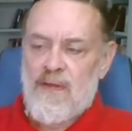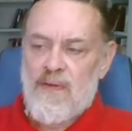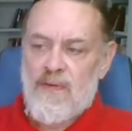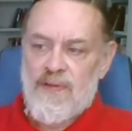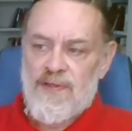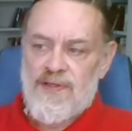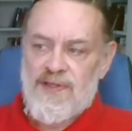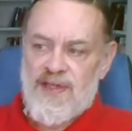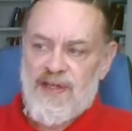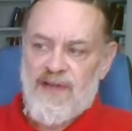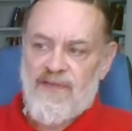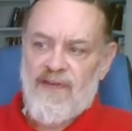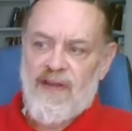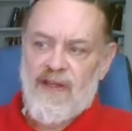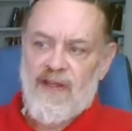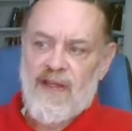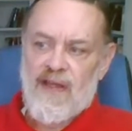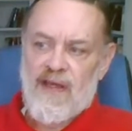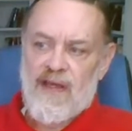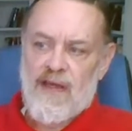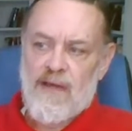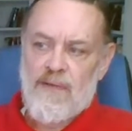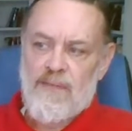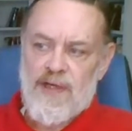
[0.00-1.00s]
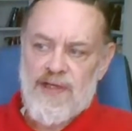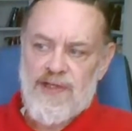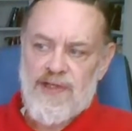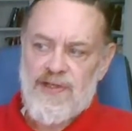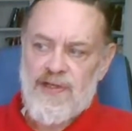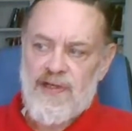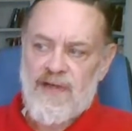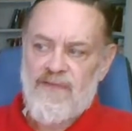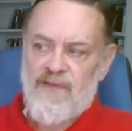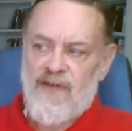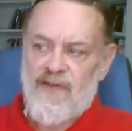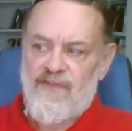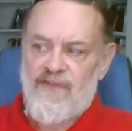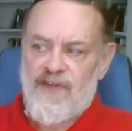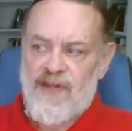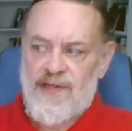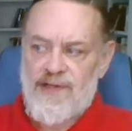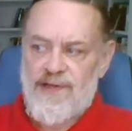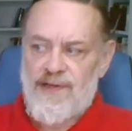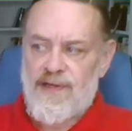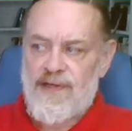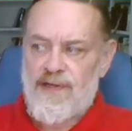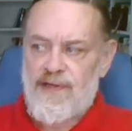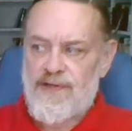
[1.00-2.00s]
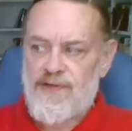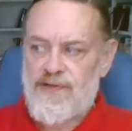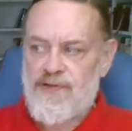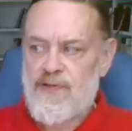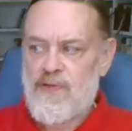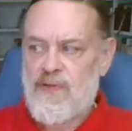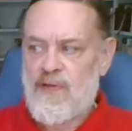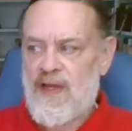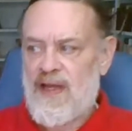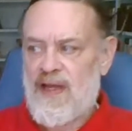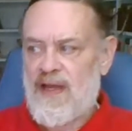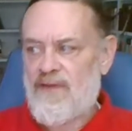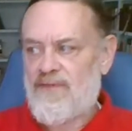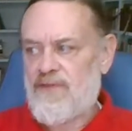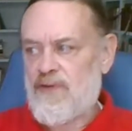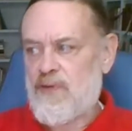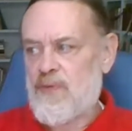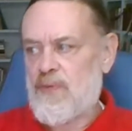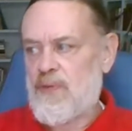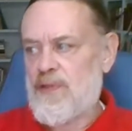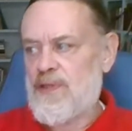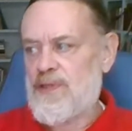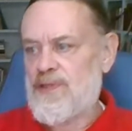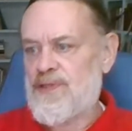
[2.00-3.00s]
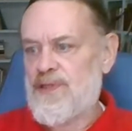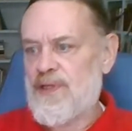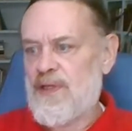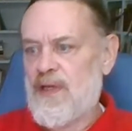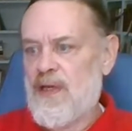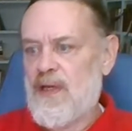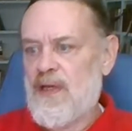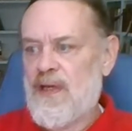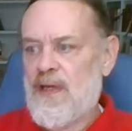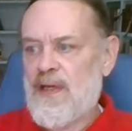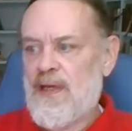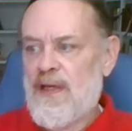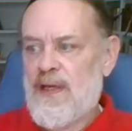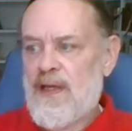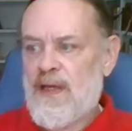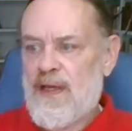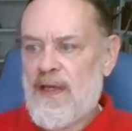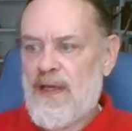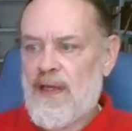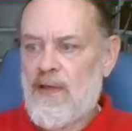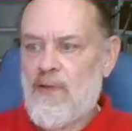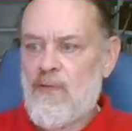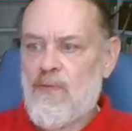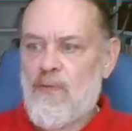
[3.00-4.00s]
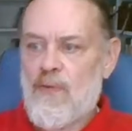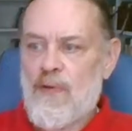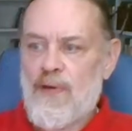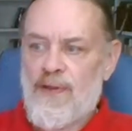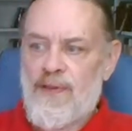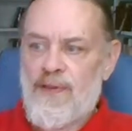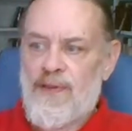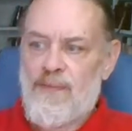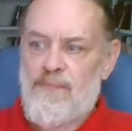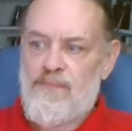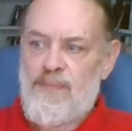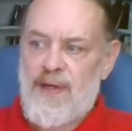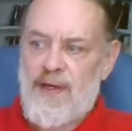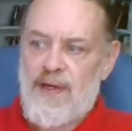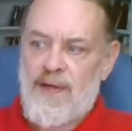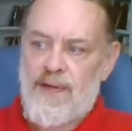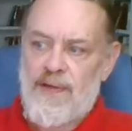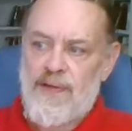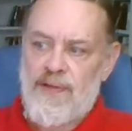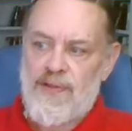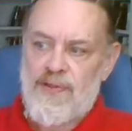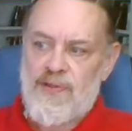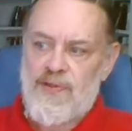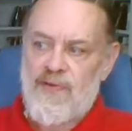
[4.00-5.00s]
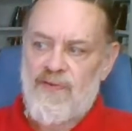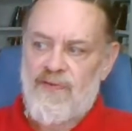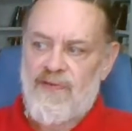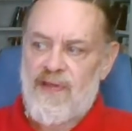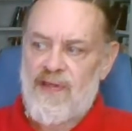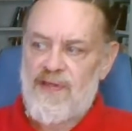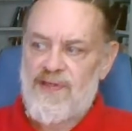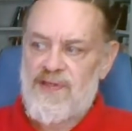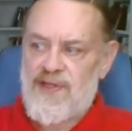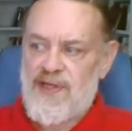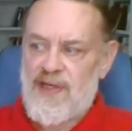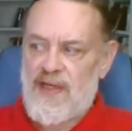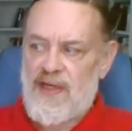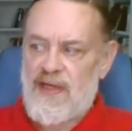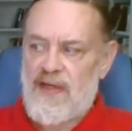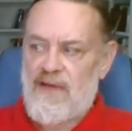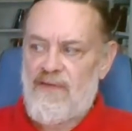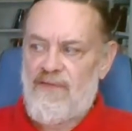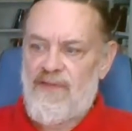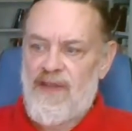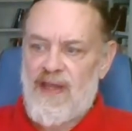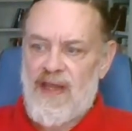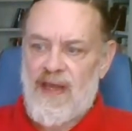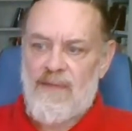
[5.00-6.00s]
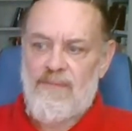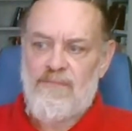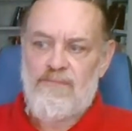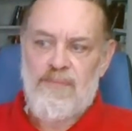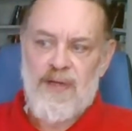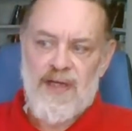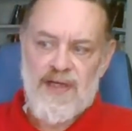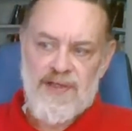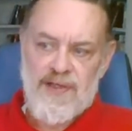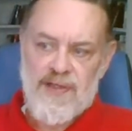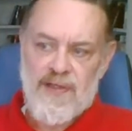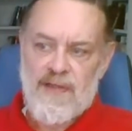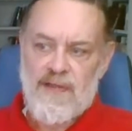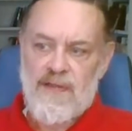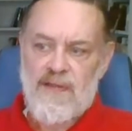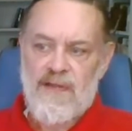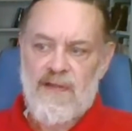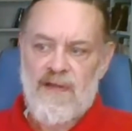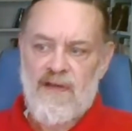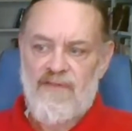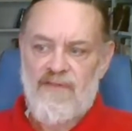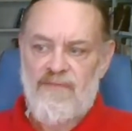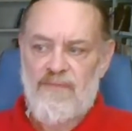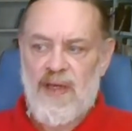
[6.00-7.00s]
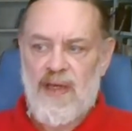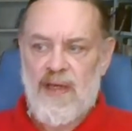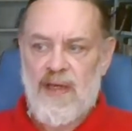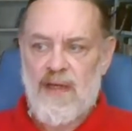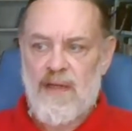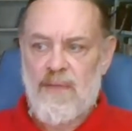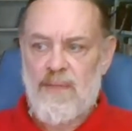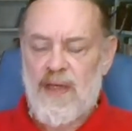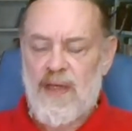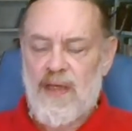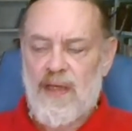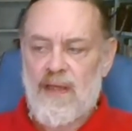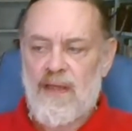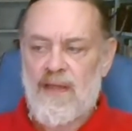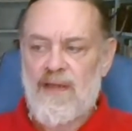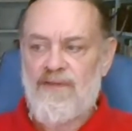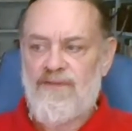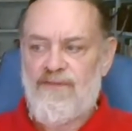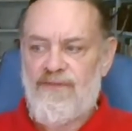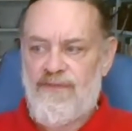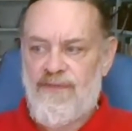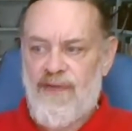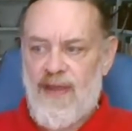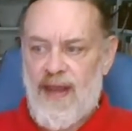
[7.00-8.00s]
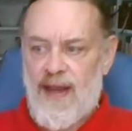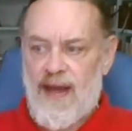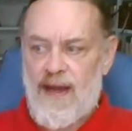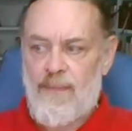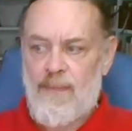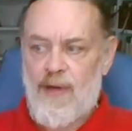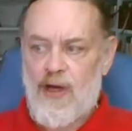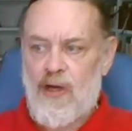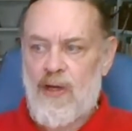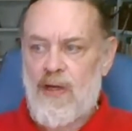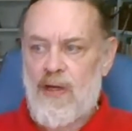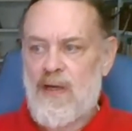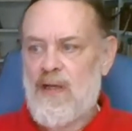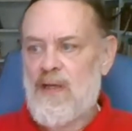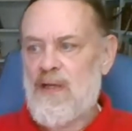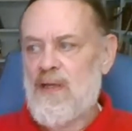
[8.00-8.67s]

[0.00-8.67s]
Receiving the commission of a visitor soon afterwards, Ingworth appears to have conceived the ambition of becoming the hammer